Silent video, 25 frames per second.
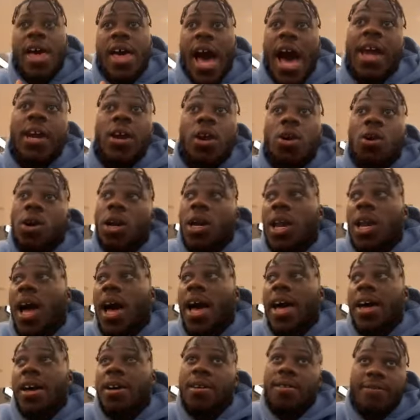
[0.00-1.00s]
I know a
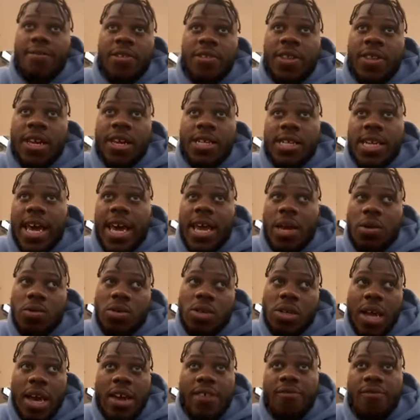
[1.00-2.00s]
lot of the things I ate
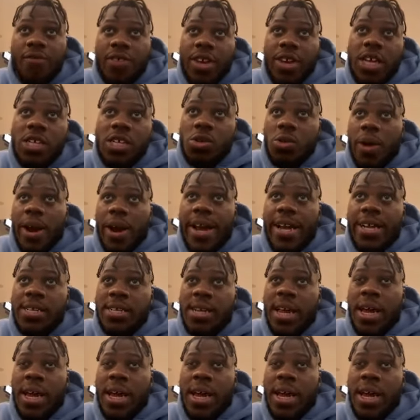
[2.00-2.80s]
was like fish, rice,